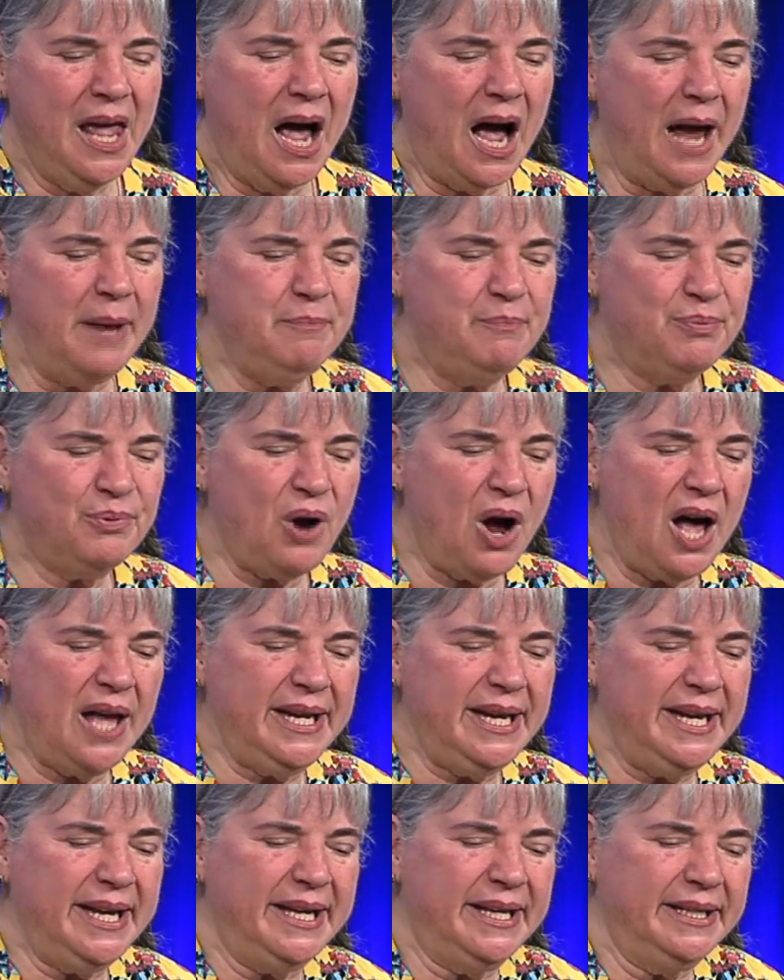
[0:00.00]
I brought
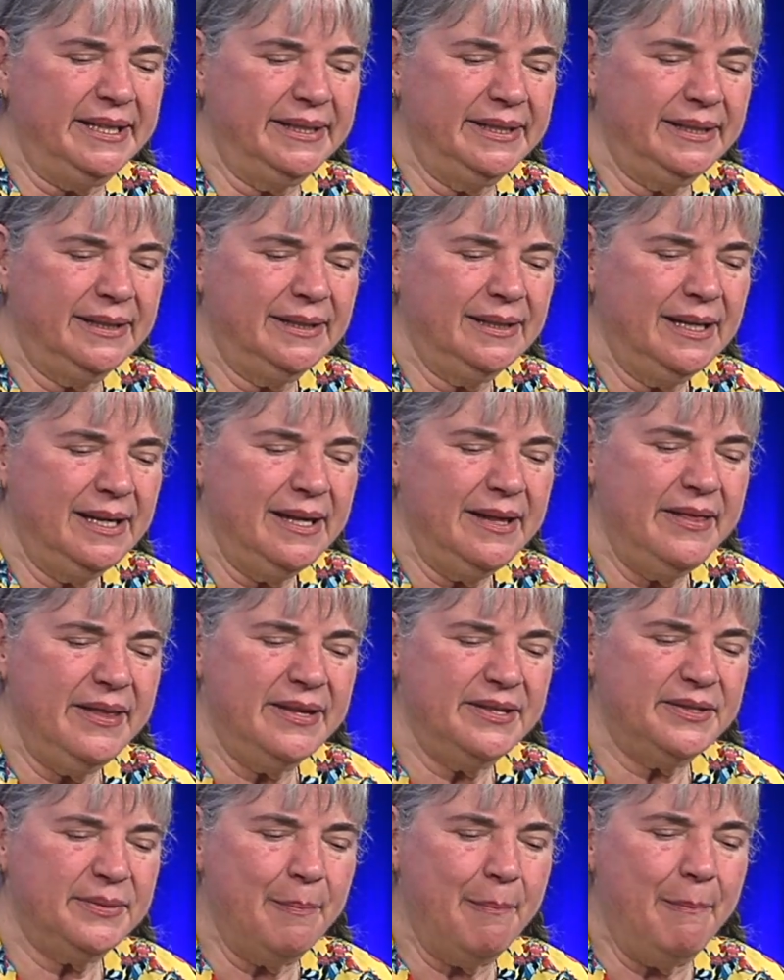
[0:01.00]
in
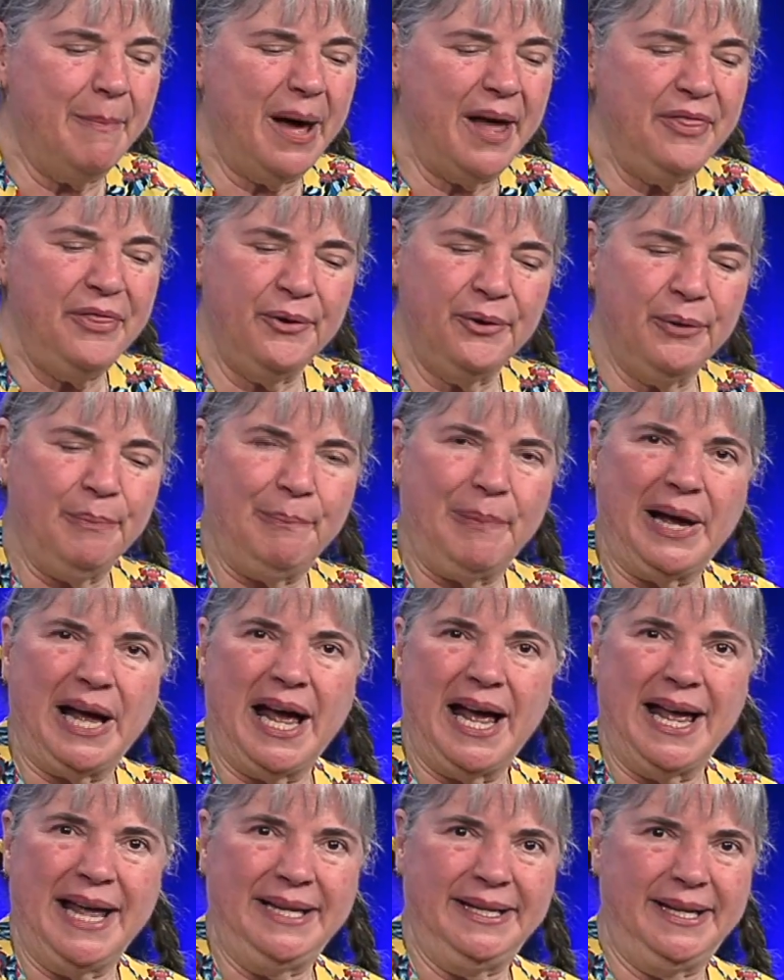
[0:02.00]
this mother
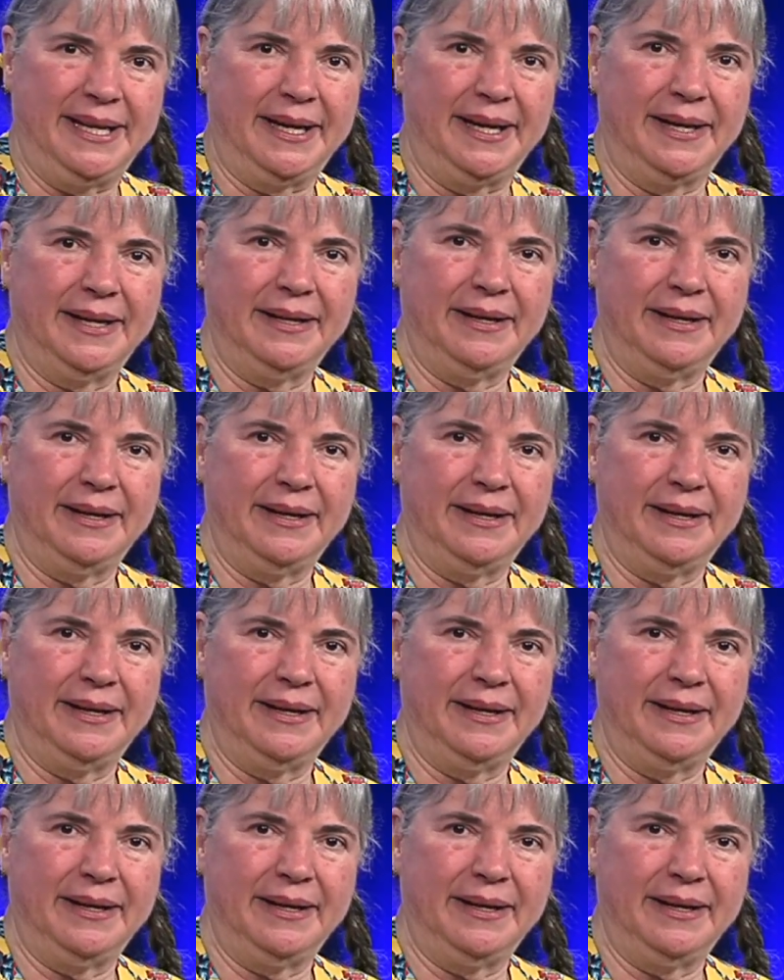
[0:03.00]
panda